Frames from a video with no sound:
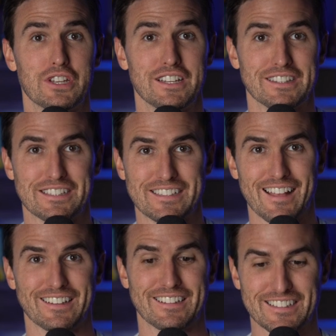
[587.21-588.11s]
shit, this
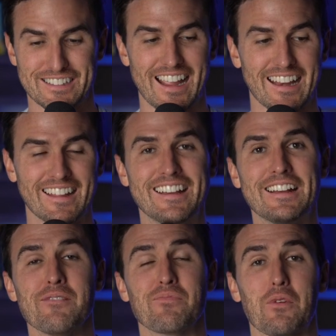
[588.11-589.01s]
salad is insane,"
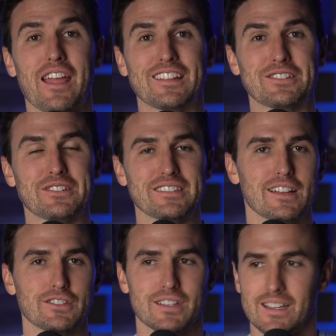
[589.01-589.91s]
right? So it's
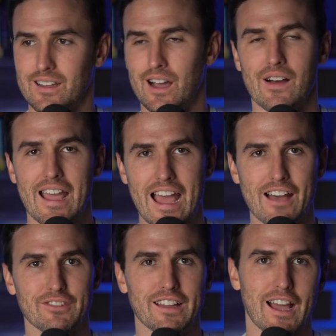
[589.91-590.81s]
not just like, "Oh, I
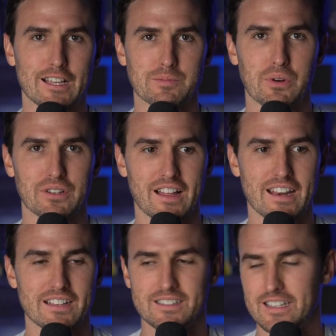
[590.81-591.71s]
have like iceberg
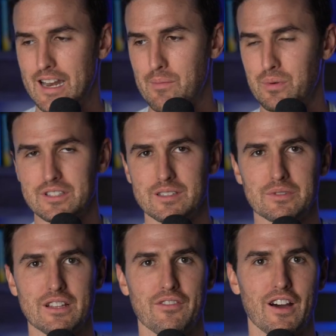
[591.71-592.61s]
lettuce and I put
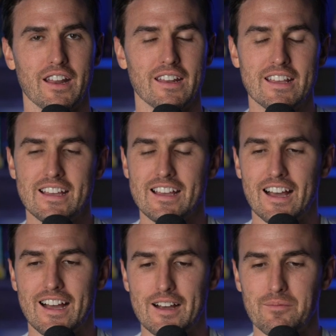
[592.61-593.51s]
some stuff on it."
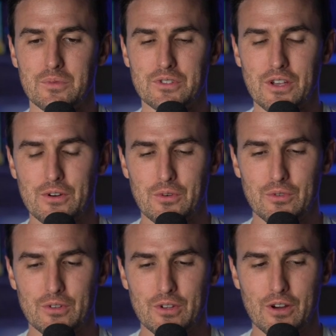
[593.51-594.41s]
Um,
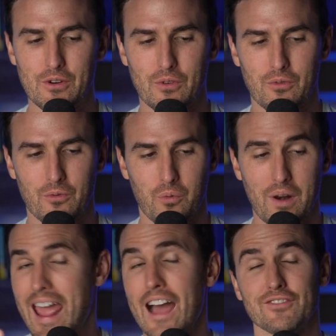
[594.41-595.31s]
so you know,
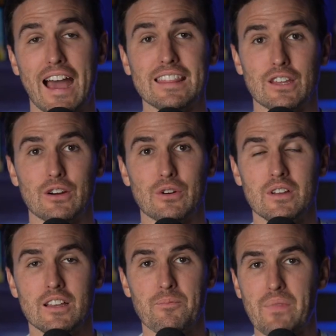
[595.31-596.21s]
when I have that though,
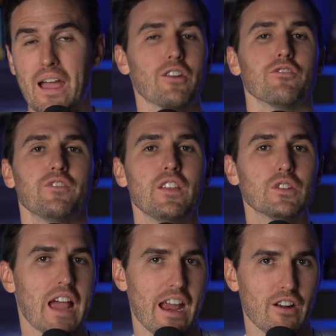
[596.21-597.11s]
I don't
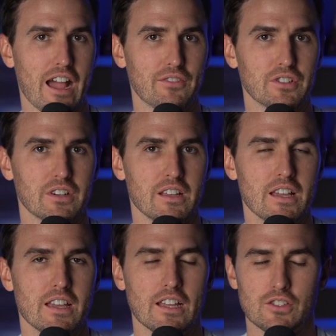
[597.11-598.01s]
feel tired after.
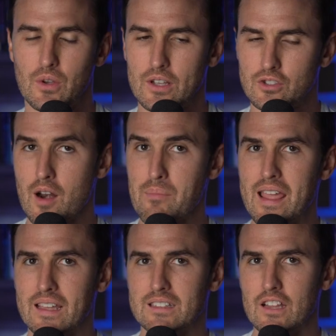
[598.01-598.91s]
And so I start
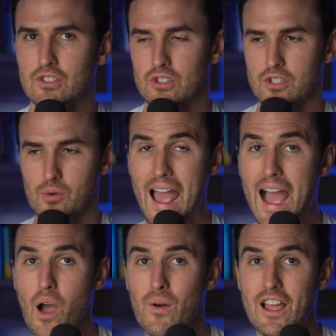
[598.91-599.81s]
paying attention to
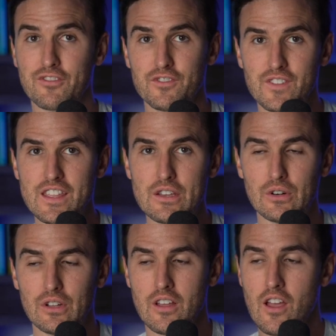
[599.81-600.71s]
how I
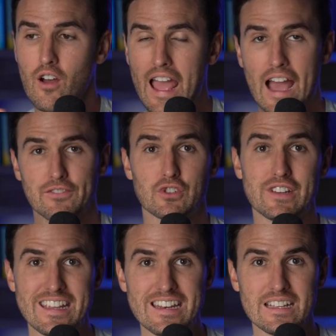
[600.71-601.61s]
feel
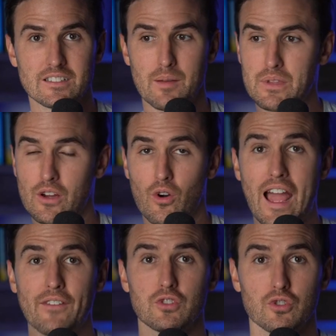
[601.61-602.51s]
after eating something or
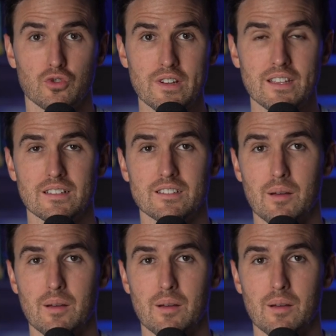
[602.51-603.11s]
after drinking